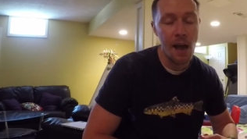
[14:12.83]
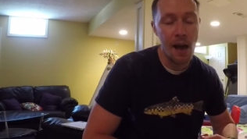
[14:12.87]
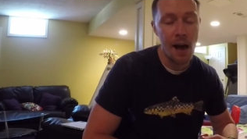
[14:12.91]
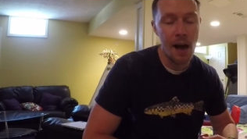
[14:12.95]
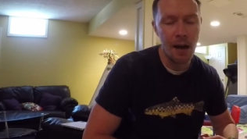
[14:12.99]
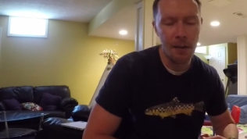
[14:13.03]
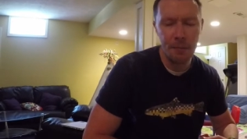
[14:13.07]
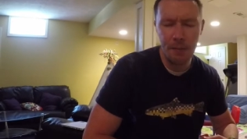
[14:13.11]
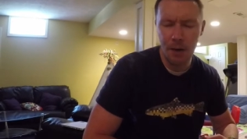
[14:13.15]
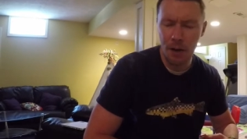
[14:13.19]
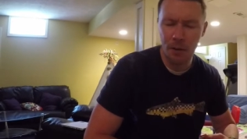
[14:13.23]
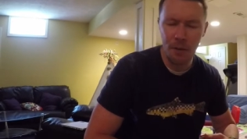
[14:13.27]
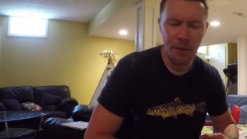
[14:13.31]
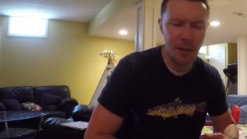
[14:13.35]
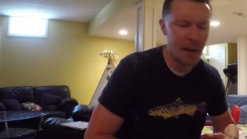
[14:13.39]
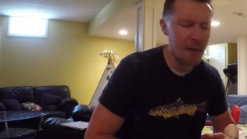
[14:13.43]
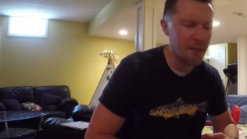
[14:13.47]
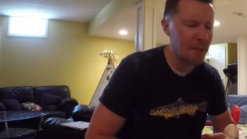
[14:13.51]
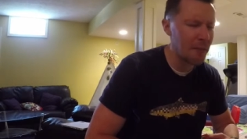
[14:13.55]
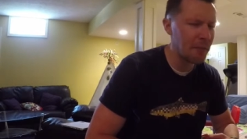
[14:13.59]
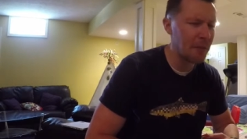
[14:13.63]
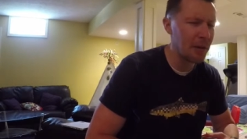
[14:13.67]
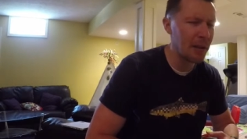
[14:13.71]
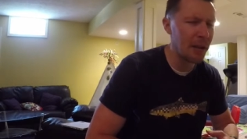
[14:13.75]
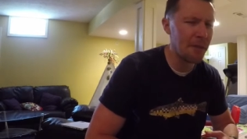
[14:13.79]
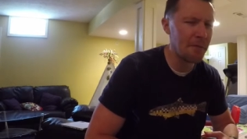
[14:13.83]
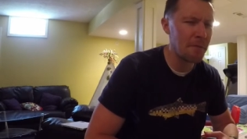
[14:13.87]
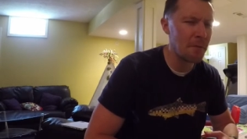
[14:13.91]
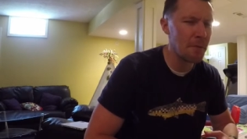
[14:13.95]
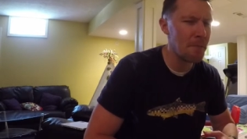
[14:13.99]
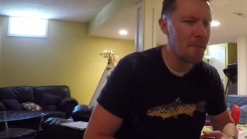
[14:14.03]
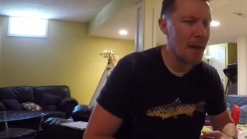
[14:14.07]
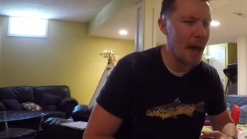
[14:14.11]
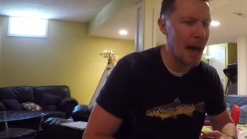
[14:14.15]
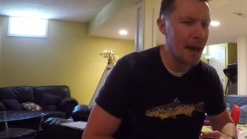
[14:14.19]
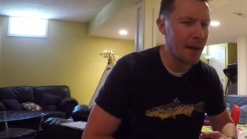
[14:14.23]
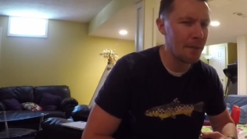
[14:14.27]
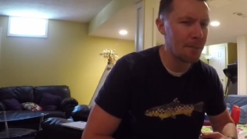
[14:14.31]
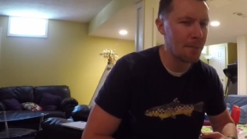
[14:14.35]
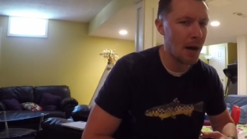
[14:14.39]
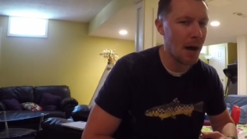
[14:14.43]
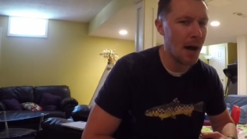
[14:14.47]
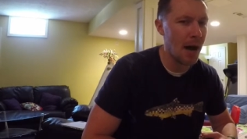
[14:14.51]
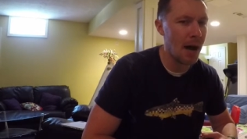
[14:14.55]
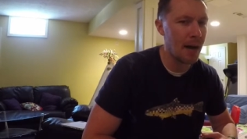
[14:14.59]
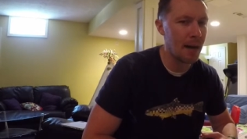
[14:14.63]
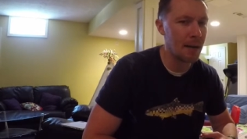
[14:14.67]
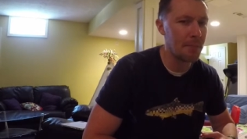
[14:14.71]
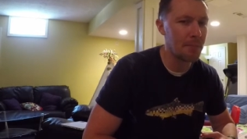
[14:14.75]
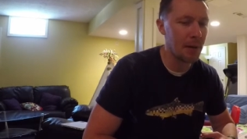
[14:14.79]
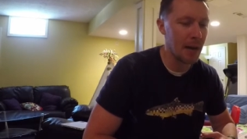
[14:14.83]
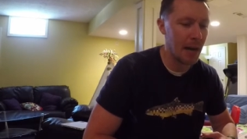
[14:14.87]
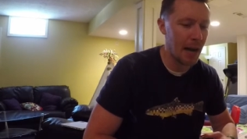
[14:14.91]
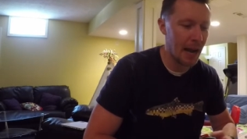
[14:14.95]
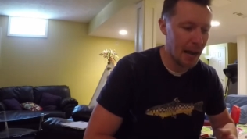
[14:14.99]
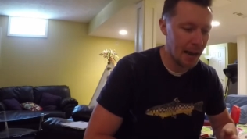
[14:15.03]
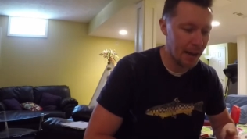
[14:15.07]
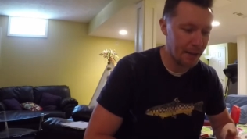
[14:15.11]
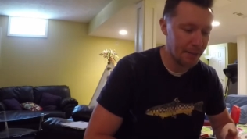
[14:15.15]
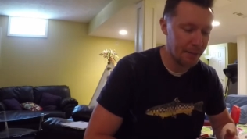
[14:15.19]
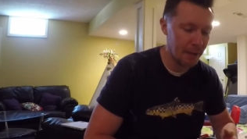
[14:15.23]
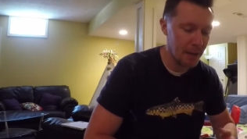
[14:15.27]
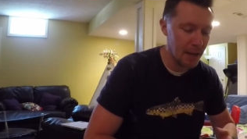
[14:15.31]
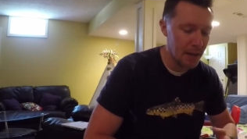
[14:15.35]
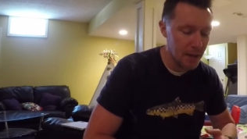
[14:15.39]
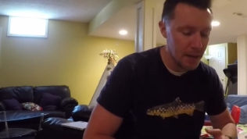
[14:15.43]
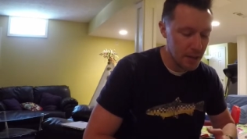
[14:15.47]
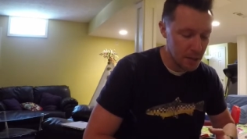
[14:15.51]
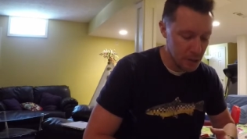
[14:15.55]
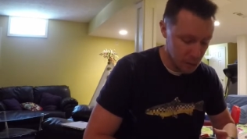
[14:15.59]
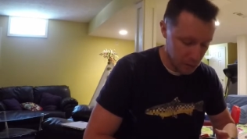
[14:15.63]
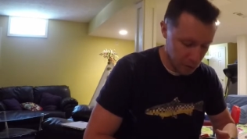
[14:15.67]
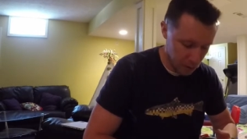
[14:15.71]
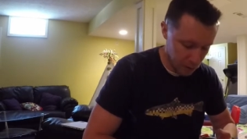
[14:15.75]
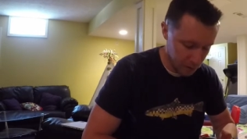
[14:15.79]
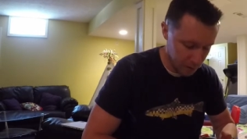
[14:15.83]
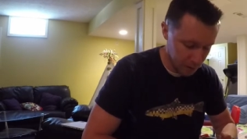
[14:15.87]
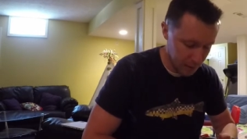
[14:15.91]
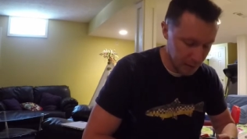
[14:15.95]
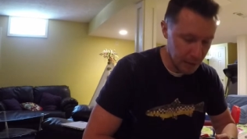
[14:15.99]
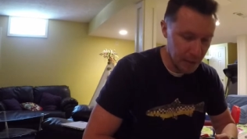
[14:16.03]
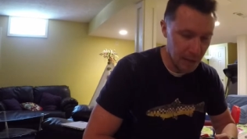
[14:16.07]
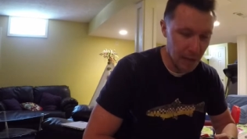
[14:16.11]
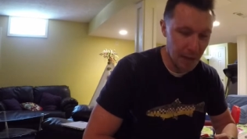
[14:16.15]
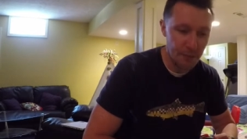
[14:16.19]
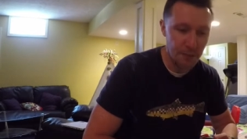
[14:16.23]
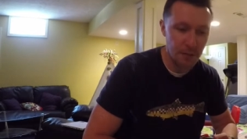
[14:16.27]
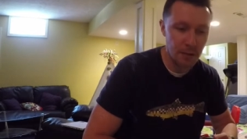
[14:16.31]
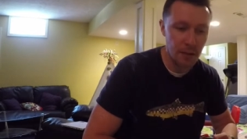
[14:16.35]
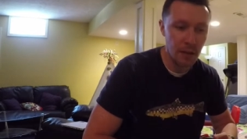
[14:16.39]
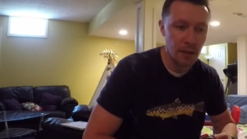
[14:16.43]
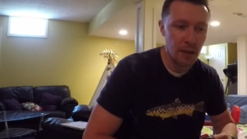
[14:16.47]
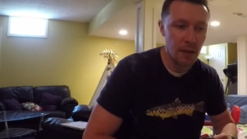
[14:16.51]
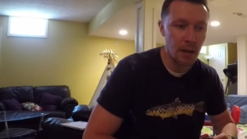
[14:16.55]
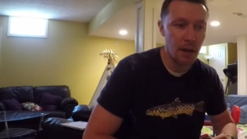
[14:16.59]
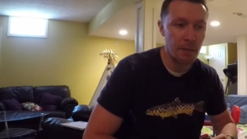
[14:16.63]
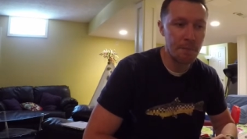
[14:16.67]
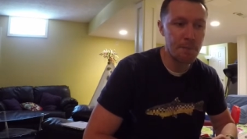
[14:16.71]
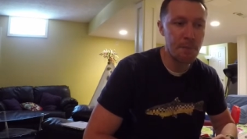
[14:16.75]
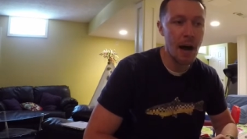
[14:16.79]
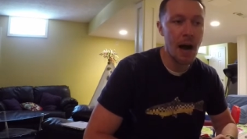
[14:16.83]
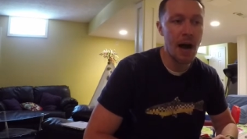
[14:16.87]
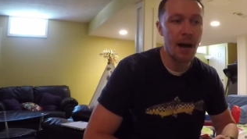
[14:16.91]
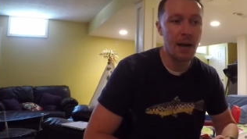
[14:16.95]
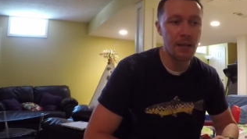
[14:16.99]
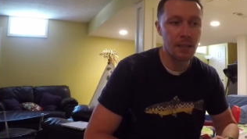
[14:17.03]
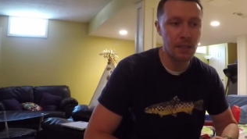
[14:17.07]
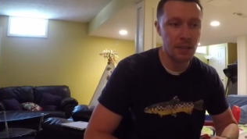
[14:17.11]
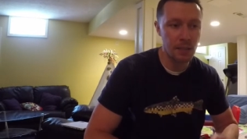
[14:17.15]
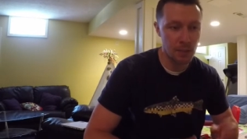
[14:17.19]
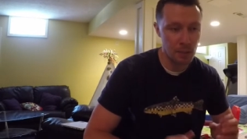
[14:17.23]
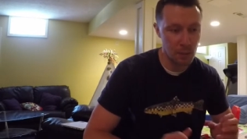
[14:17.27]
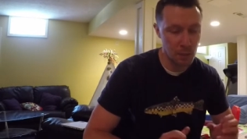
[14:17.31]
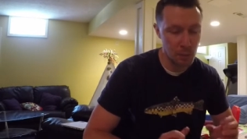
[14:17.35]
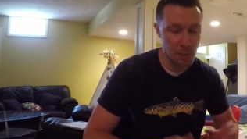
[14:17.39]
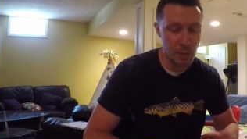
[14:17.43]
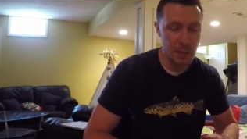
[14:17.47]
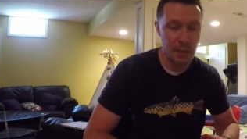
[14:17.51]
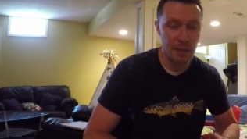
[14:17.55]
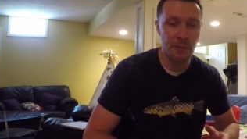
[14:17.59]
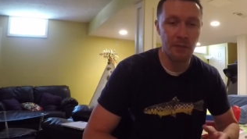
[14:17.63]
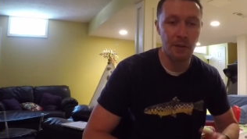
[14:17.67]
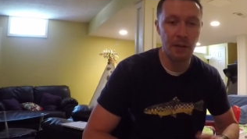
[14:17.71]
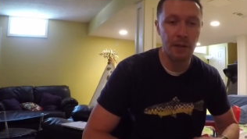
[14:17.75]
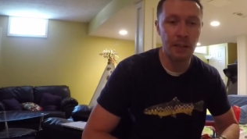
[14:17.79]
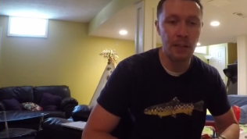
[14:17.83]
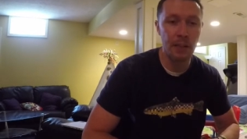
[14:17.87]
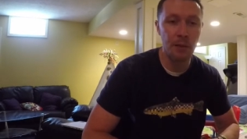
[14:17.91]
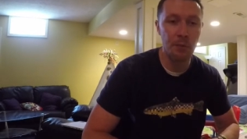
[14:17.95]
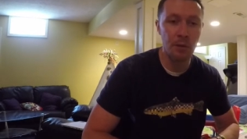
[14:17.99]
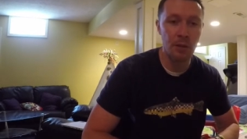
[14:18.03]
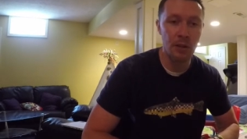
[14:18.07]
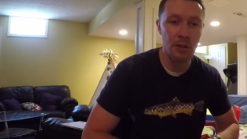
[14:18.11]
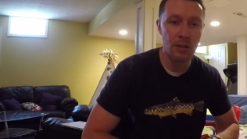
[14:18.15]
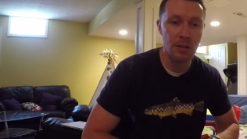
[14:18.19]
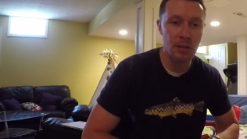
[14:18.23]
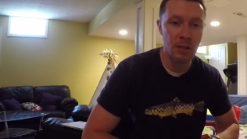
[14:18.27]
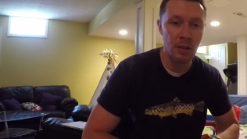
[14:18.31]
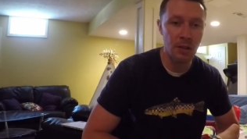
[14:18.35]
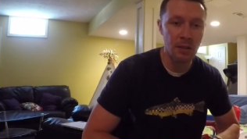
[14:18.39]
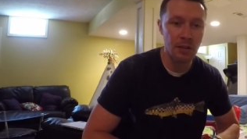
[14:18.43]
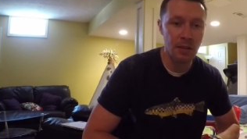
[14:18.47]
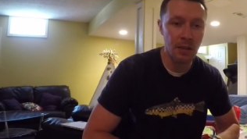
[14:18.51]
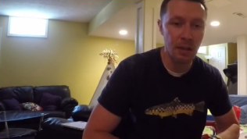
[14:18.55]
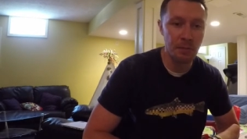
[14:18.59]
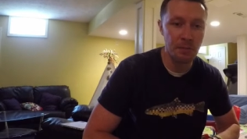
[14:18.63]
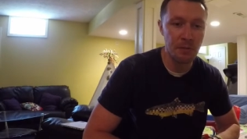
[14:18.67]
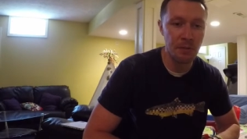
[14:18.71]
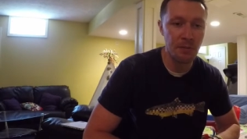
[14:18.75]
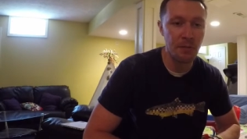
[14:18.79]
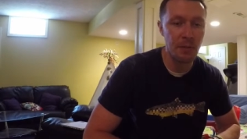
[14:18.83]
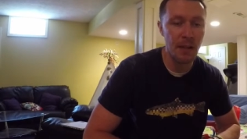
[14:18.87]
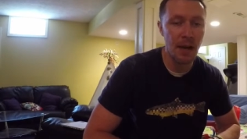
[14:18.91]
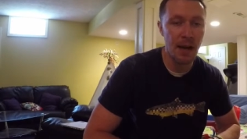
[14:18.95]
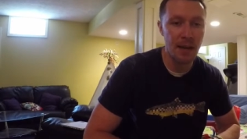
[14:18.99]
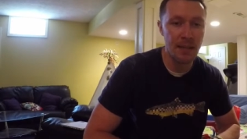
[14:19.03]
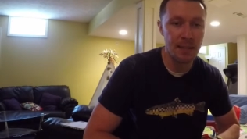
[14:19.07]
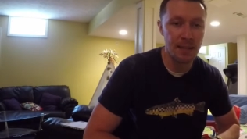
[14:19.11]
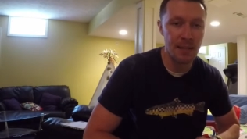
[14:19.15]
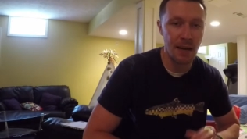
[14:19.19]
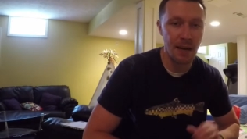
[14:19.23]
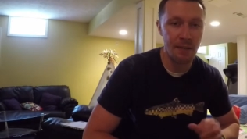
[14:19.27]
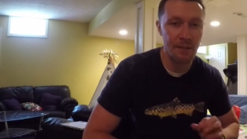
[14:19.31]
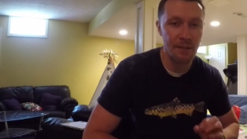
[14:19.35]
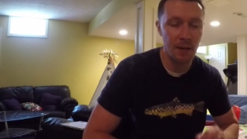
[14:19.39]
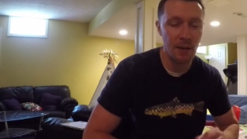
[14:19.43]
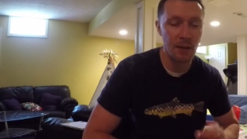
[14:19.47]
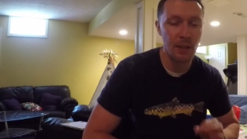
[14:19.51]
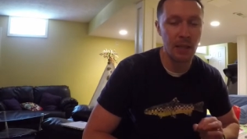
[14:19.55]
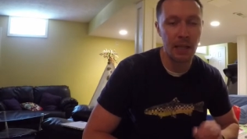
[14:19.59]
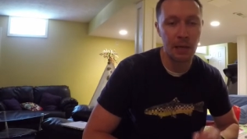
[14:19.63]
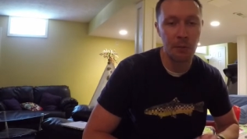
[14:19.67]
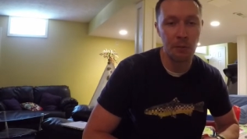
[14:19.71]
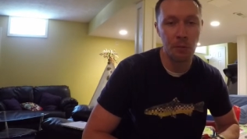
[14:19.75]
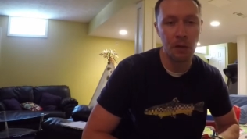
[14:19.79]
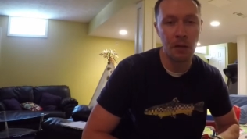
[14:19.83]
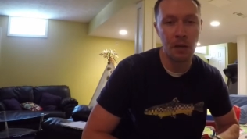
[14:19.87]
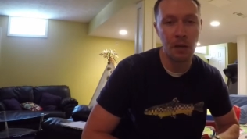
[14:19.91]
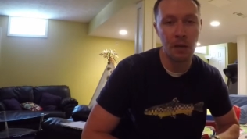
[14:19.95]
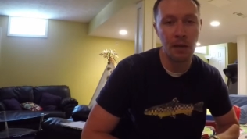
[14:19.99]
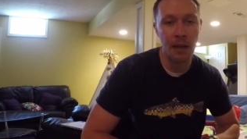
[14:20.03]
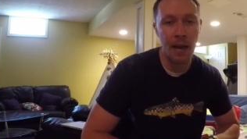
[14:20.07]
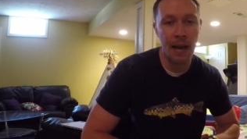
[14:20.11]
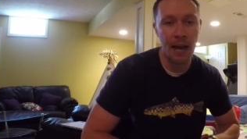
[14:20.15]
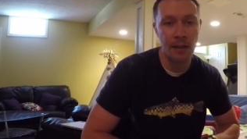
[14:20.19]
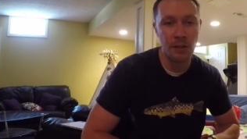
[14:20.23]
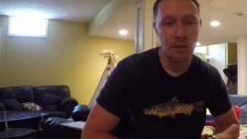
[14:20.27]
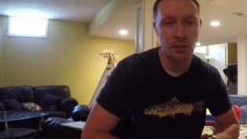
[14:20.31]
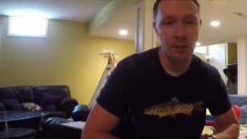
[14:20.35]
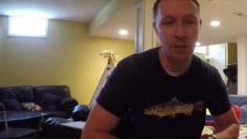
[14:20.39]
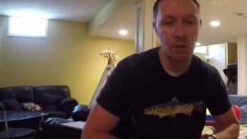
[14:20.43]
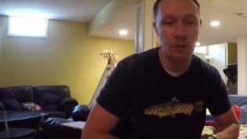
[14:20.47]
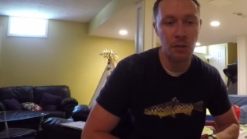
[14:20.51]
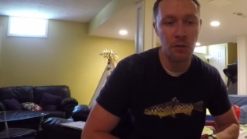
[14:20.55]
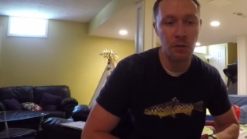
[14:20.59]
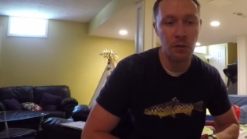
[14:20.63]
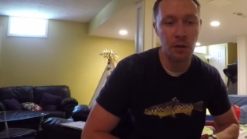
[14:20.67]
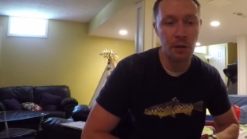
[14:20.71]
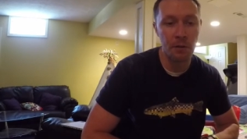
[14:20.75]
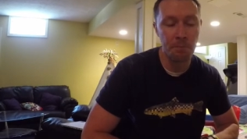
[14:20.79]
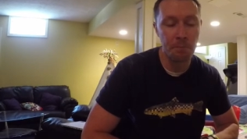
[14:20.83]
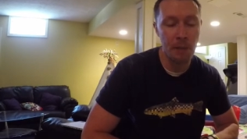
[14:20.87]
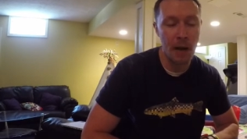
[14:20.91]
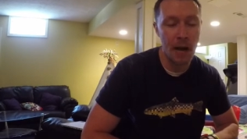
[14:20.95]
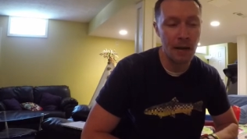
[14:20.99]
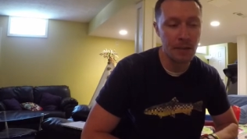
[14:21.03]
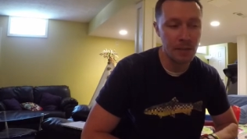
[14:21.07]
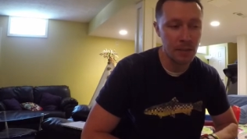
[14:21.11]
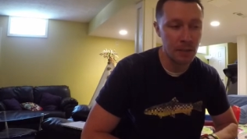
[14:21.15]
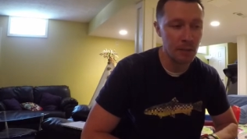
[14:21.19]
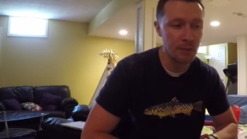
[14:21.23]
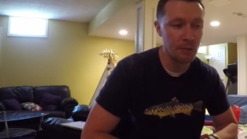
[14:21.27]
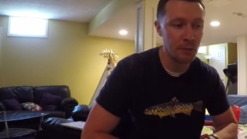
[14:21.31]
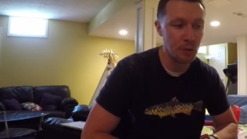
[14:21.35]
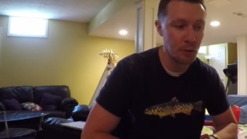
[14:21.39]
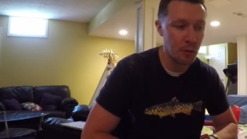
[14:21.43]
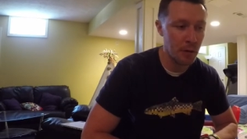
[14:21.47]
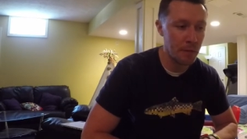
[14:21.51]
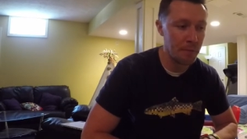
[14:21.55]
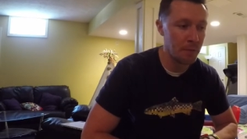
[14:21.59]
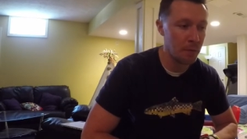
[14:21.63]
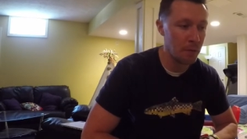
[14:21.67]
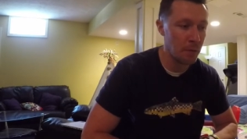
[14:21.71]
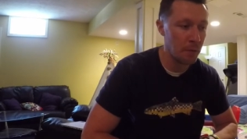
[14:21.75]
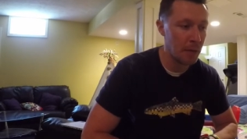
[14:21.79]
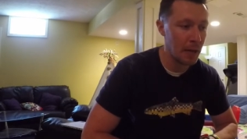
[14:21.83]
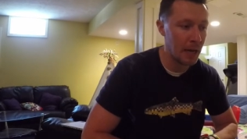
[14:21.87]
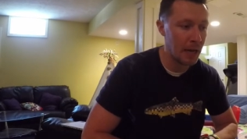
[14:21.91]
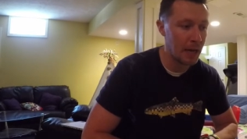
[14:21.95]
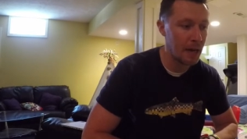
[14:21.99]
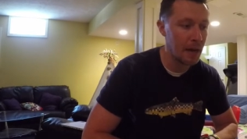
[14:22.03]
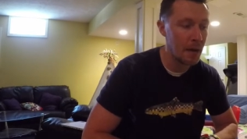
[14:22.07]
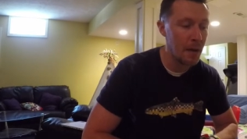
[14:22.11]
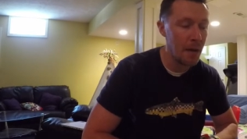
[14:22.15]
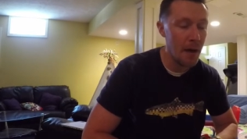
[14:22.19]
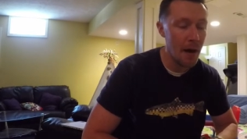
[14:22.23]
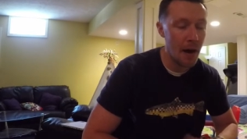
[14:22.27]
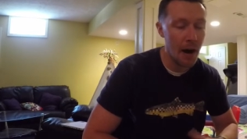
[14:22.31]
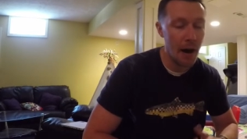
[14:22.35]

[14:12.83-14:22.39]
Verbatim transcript: Um, I don't think I've ever left a bag behind, but I have certainly left a, a box specifically with the certain types of flies that I felt like were going to execute a positive trip for me.